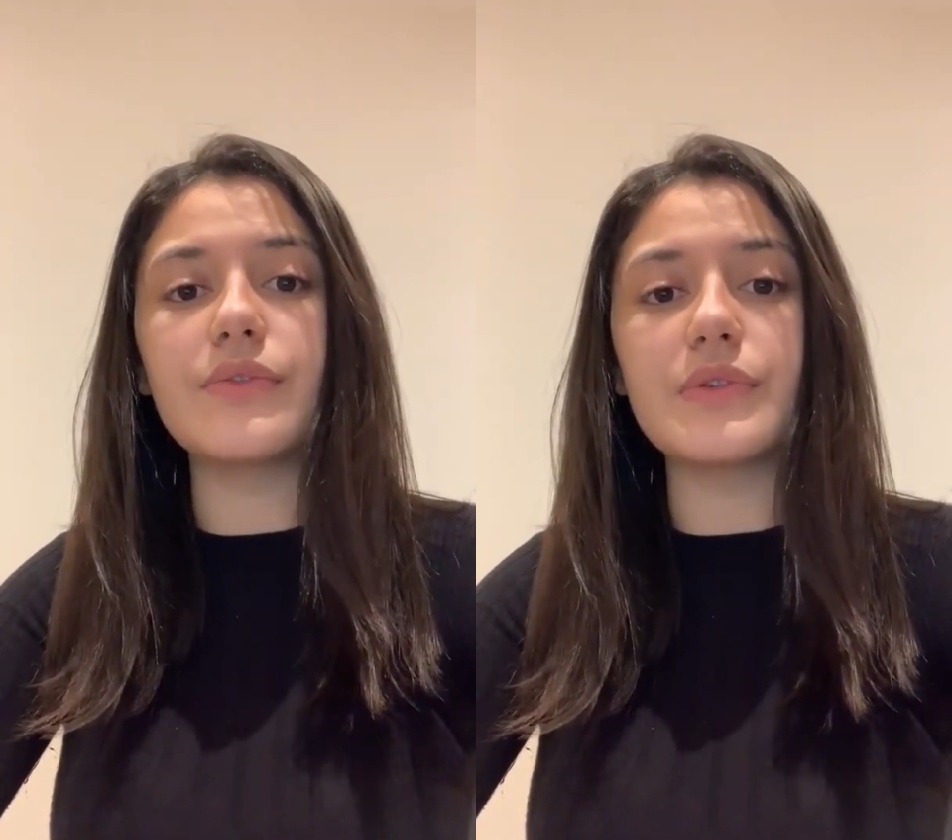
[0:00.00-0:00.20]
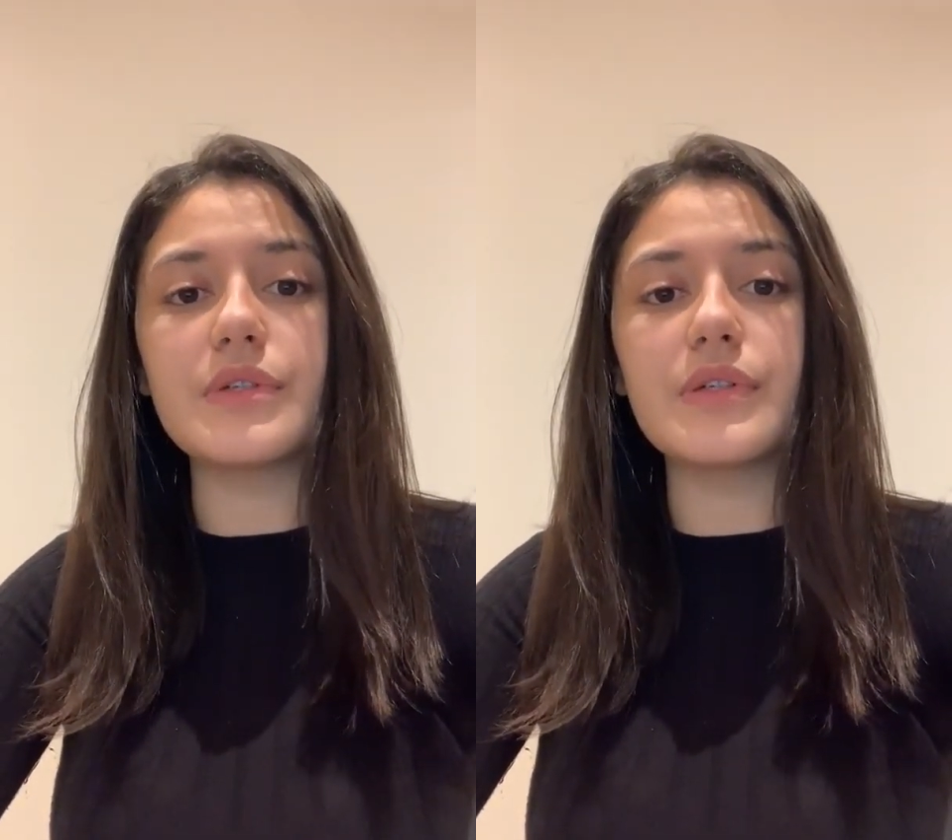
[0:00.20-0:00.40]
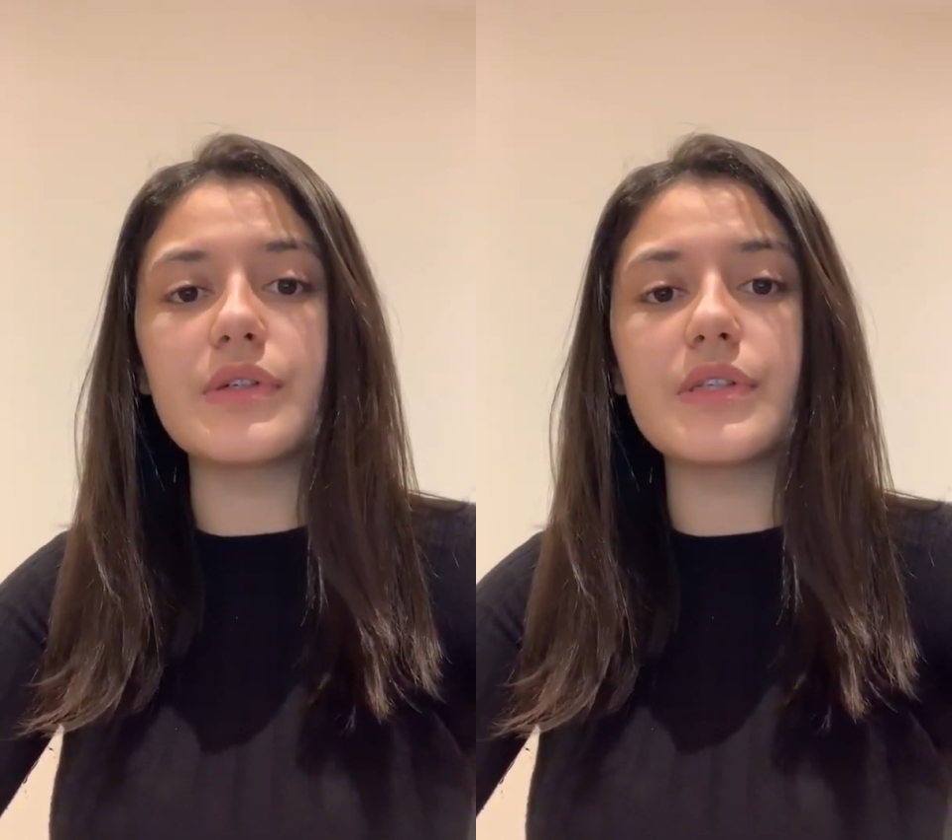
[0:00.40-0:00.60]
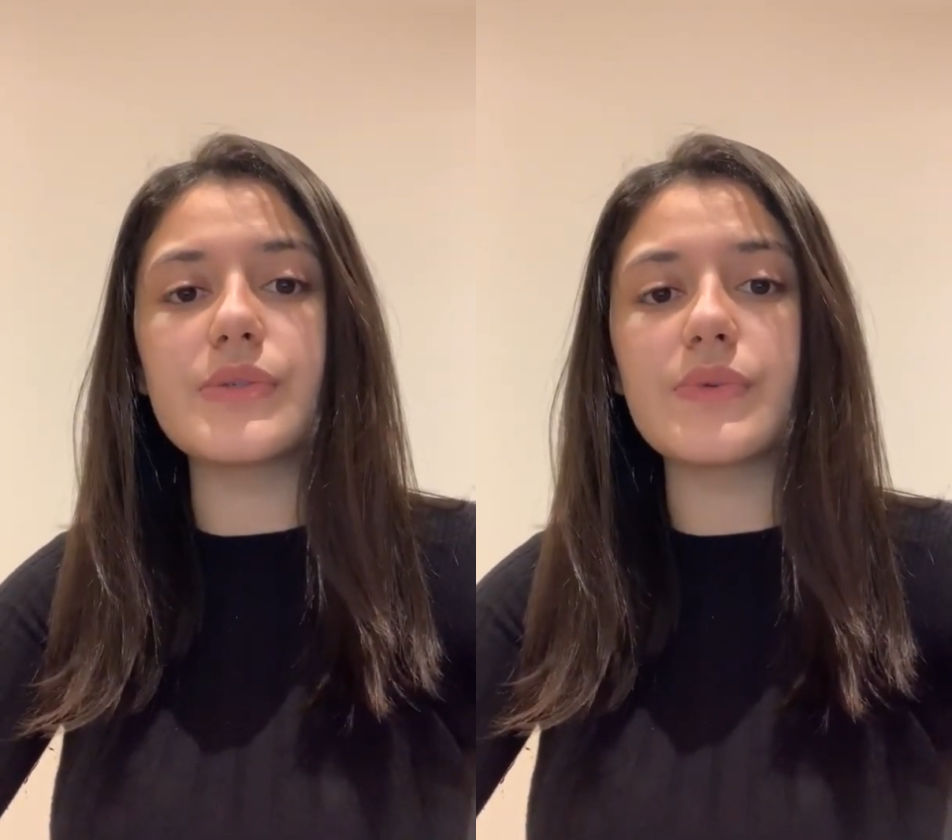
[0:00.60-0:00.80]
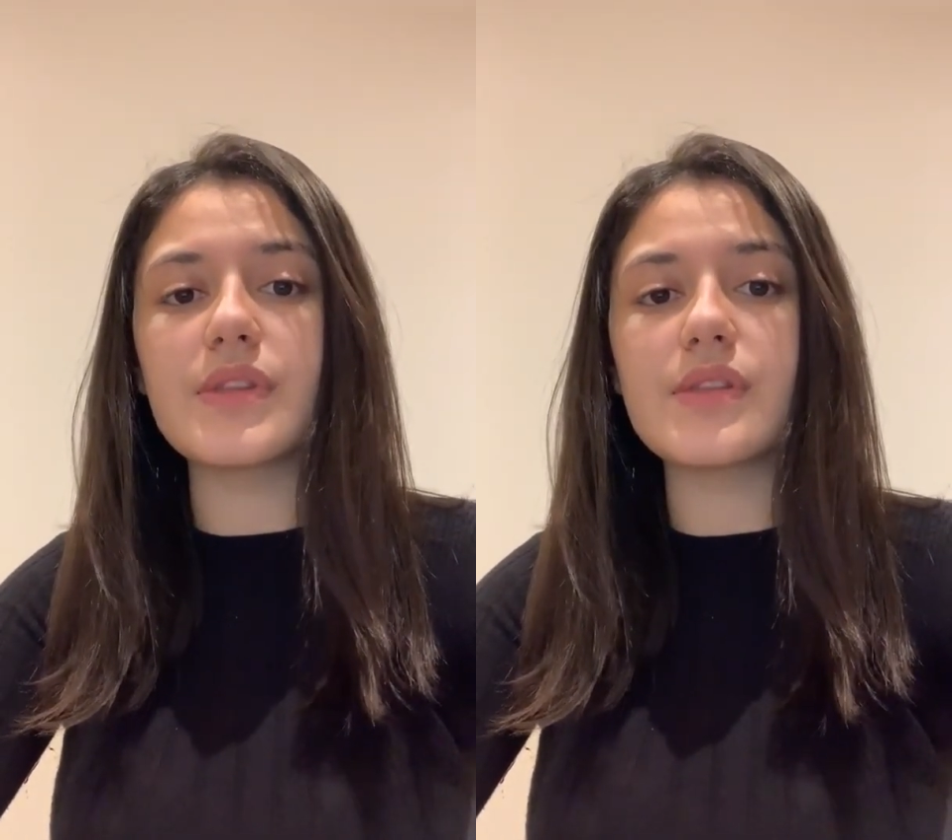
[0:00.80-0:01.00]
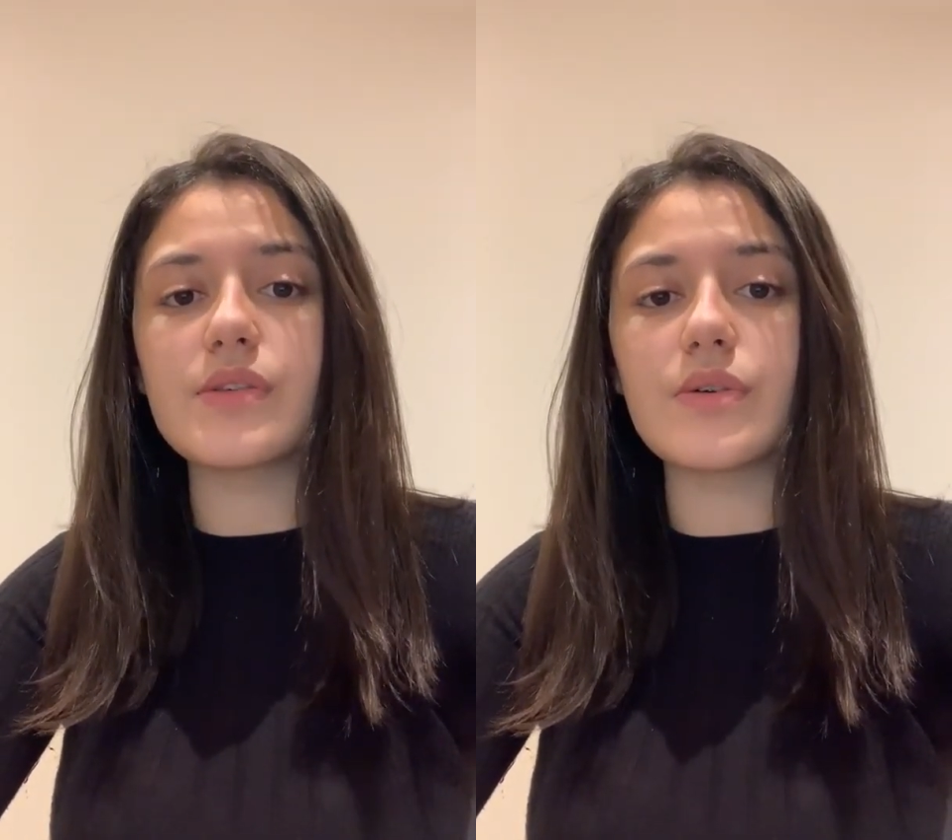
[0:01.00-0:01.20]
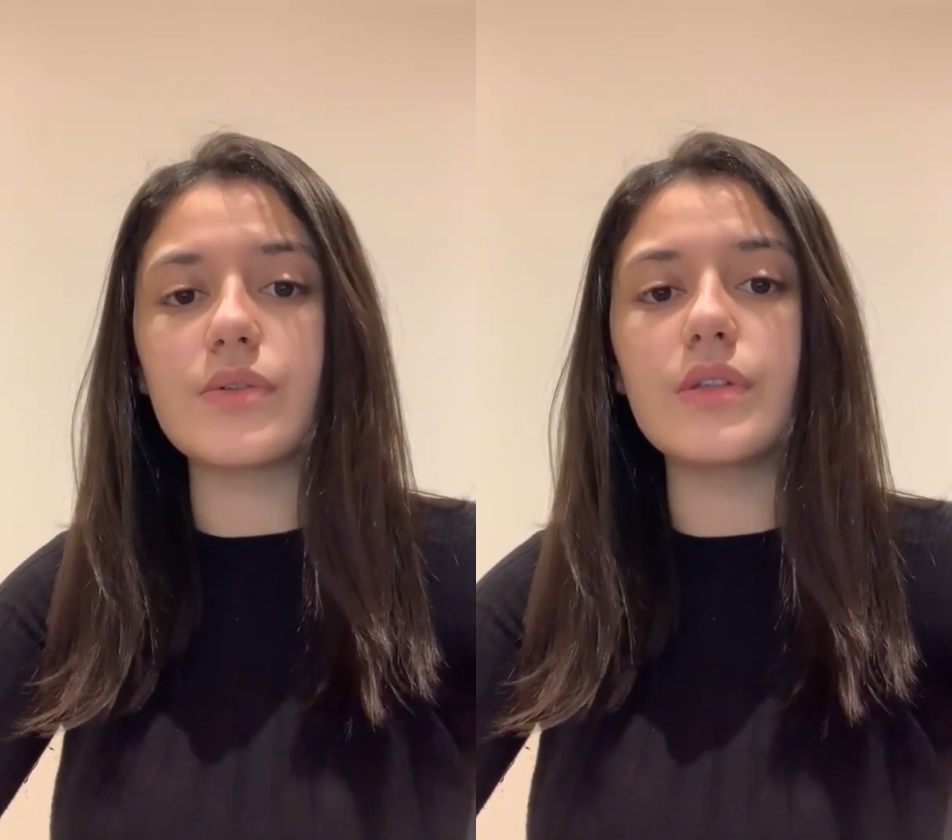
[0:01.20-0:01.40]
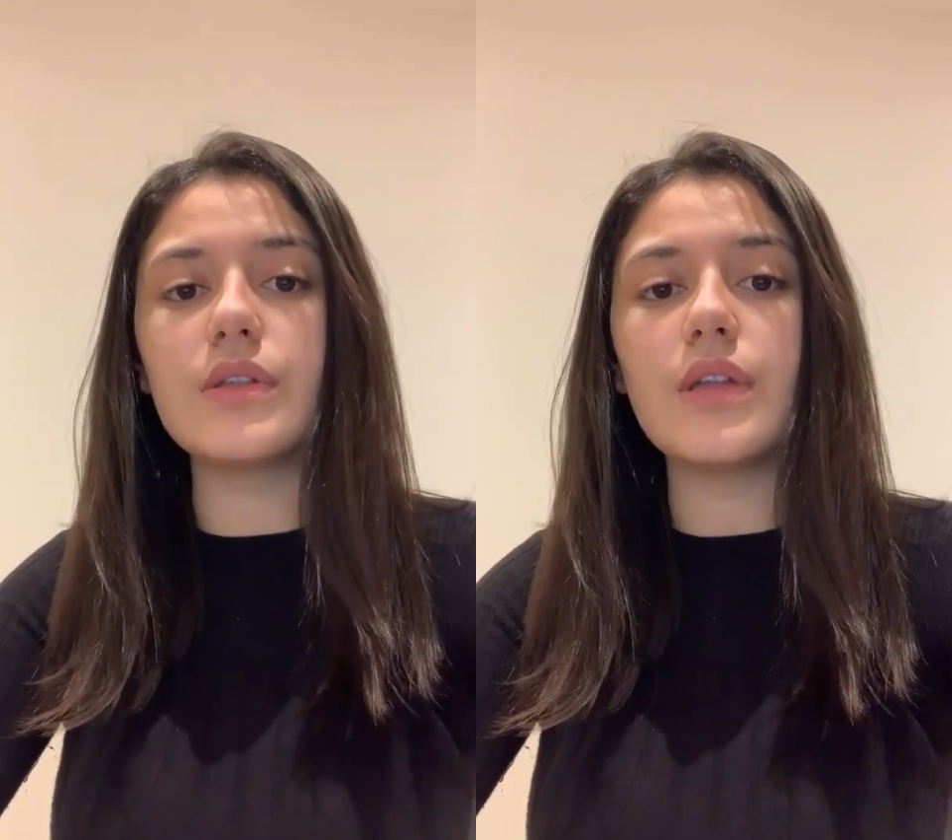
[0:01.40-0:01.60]
this
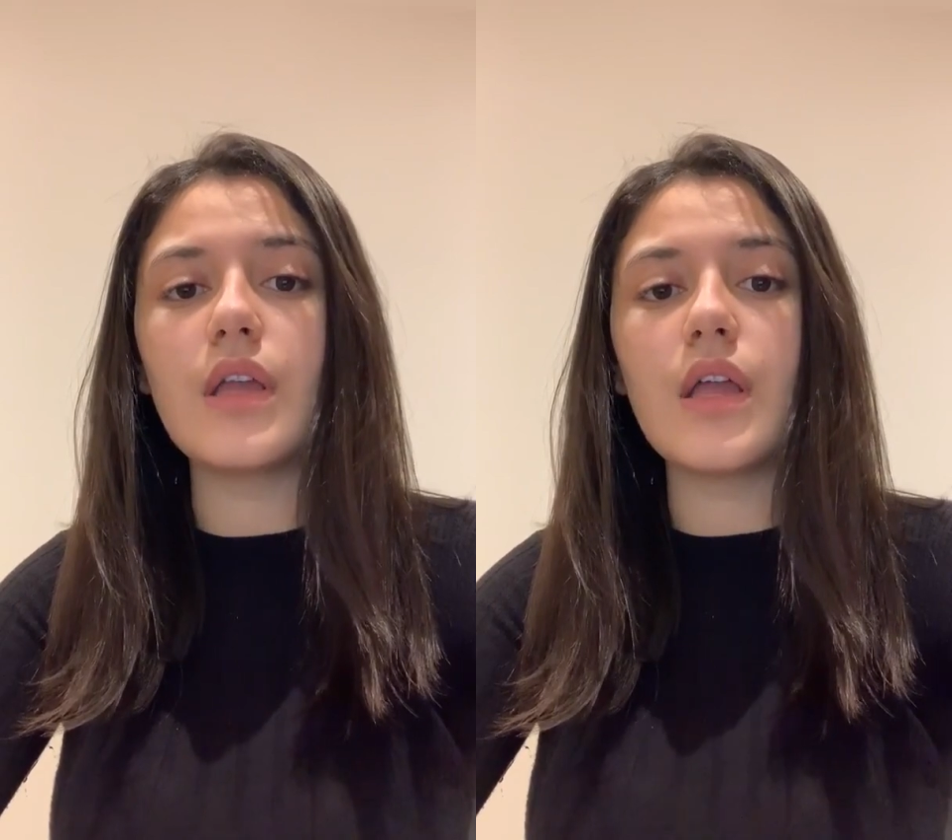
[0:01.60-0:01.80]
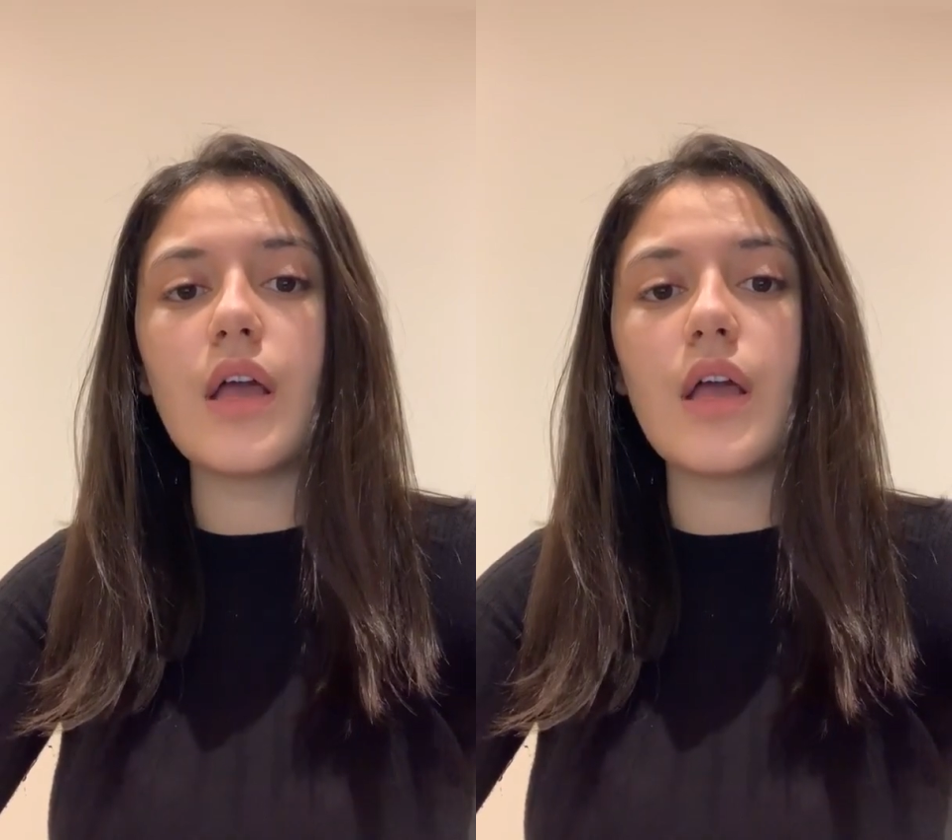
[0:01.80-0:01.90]
withdrawal